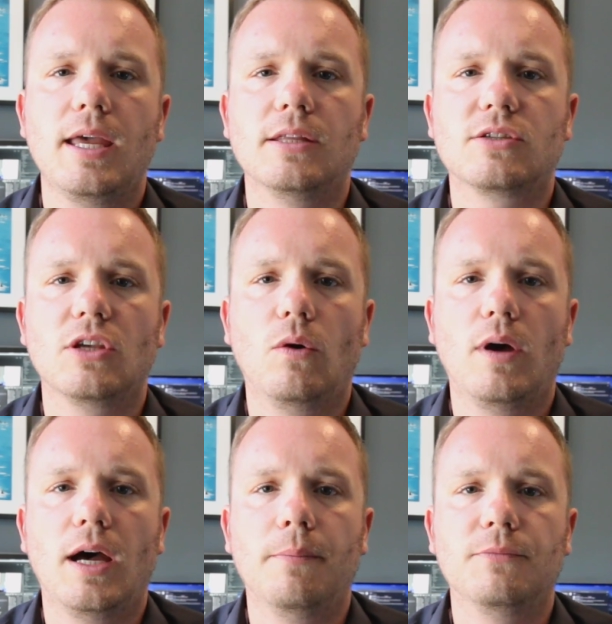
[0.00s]
And
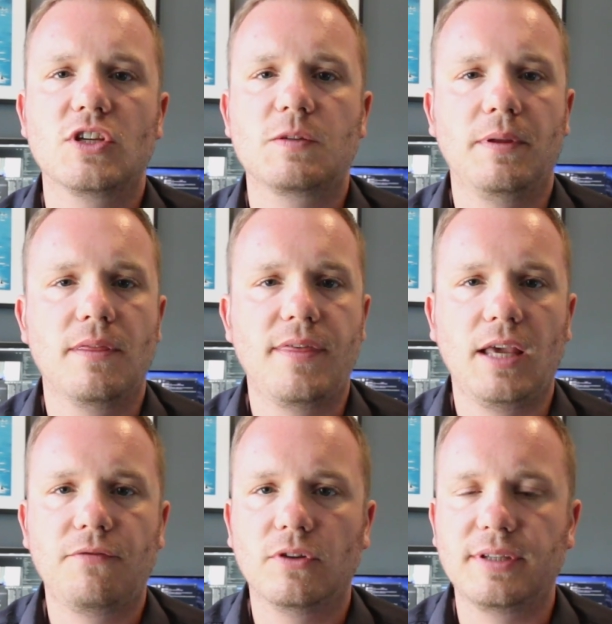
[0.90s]
so just been
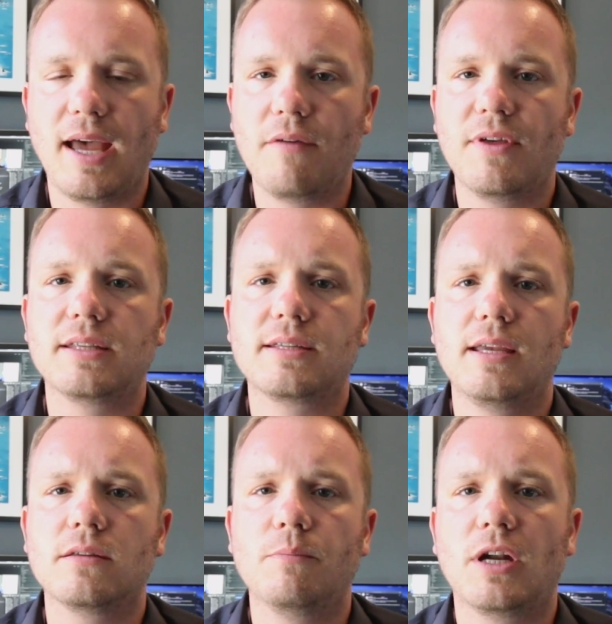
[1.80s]
thankful to have that
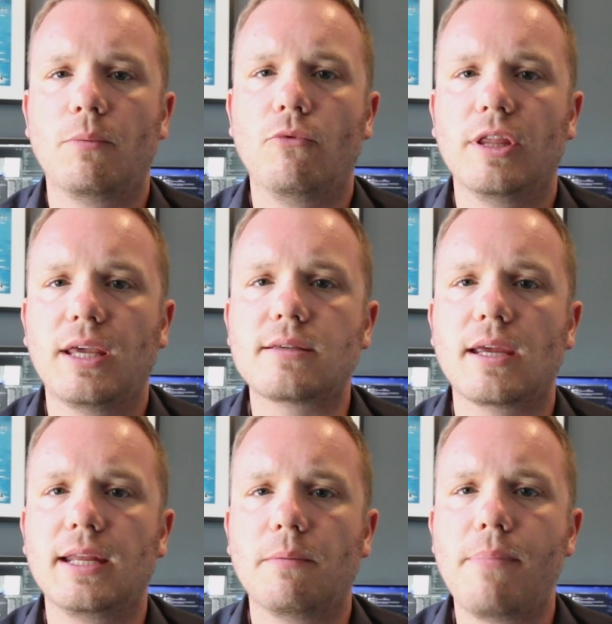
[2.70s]
season, but I'm really
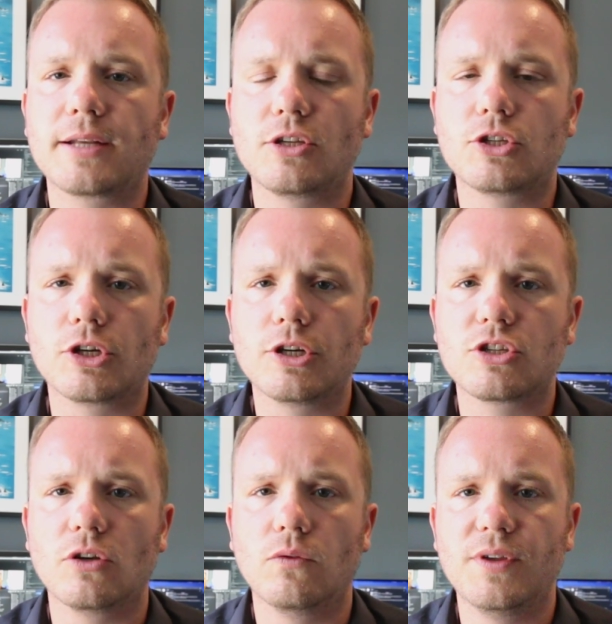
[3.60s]
excited to get back to church.
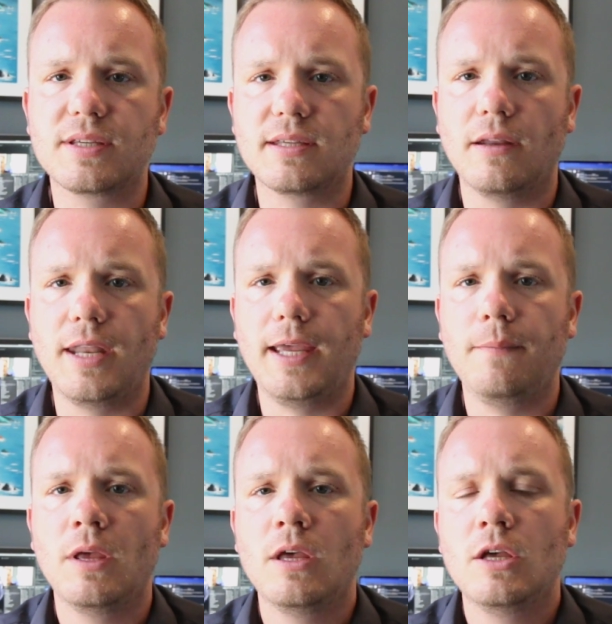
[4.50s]
So this
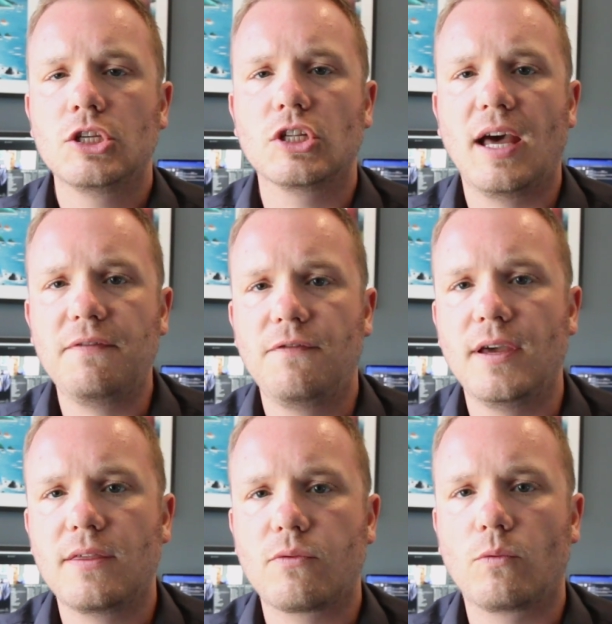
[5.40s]
Sunday, July
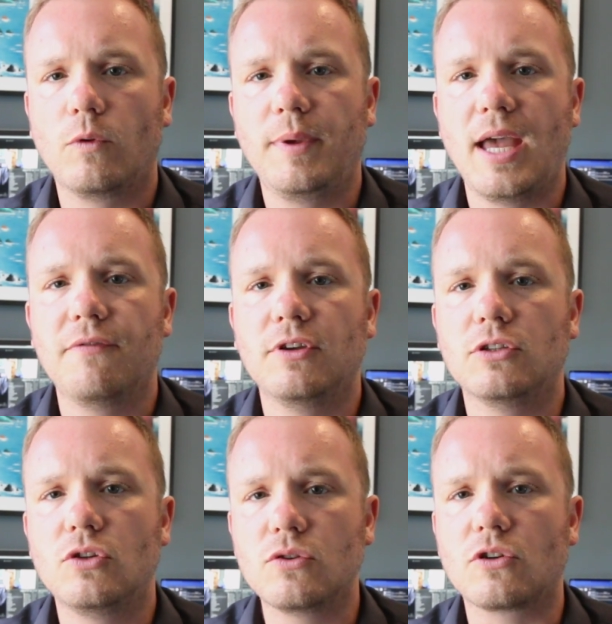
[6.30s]
5th, we'll be
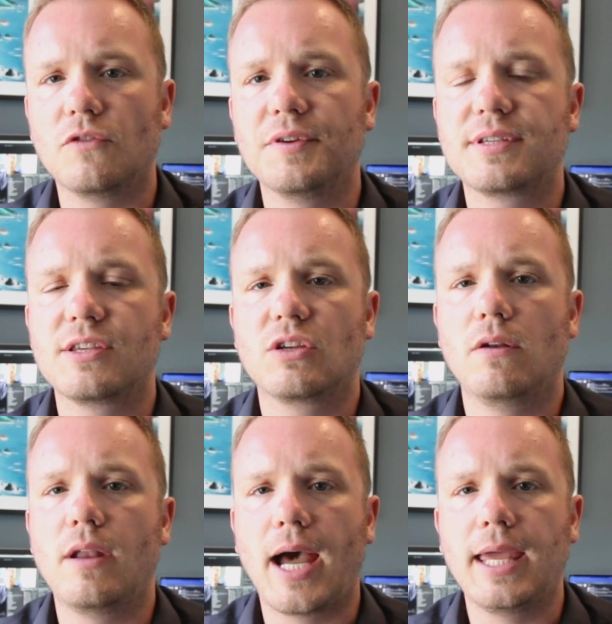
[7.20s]
having two services,
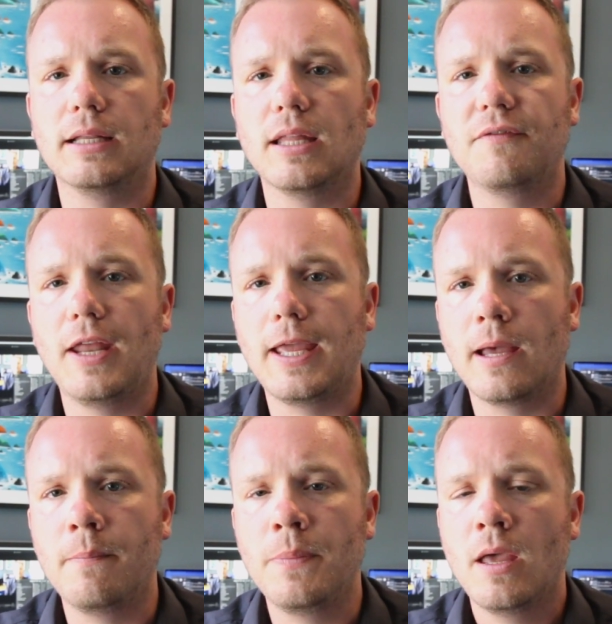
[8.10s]
so 9 and 11
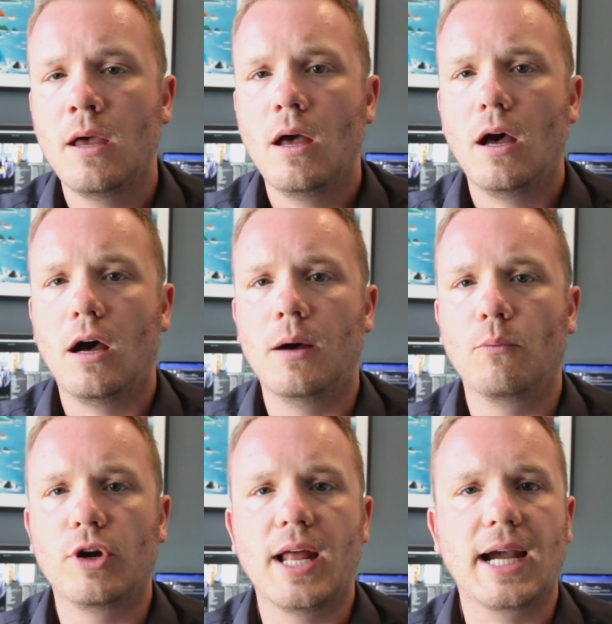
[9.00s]

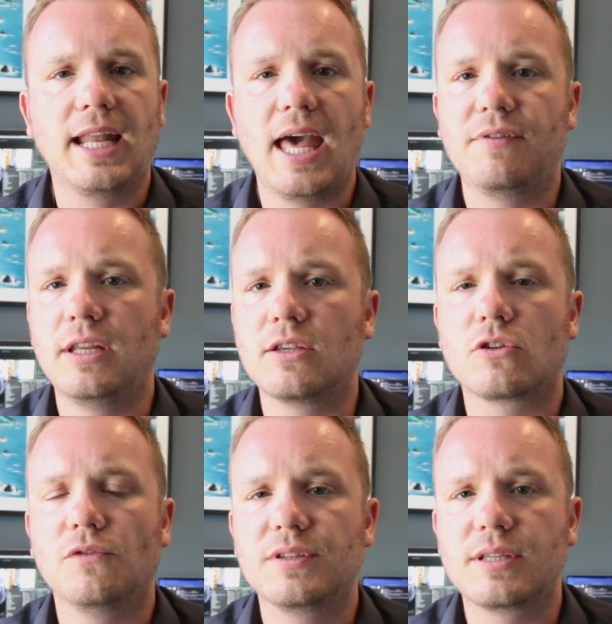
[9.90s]
a.m. We're not gonna have any
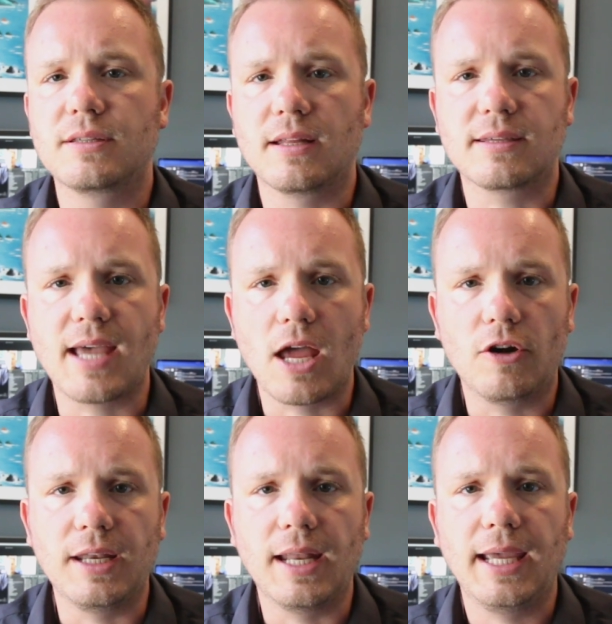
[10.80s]
services on
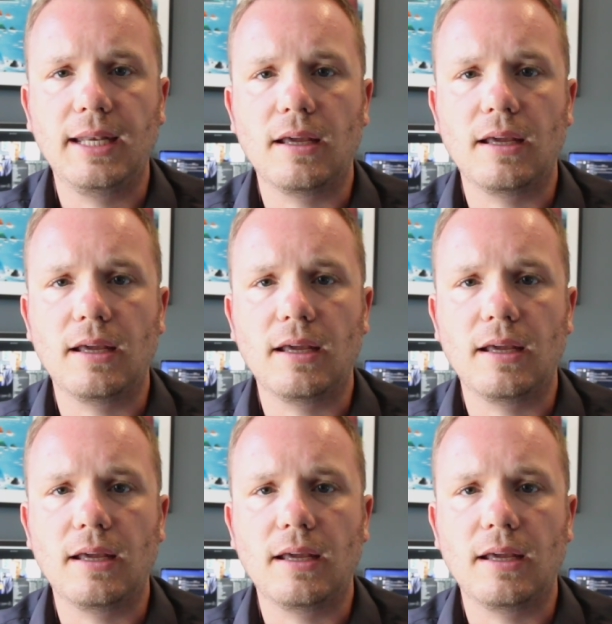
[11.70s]
Saturday night.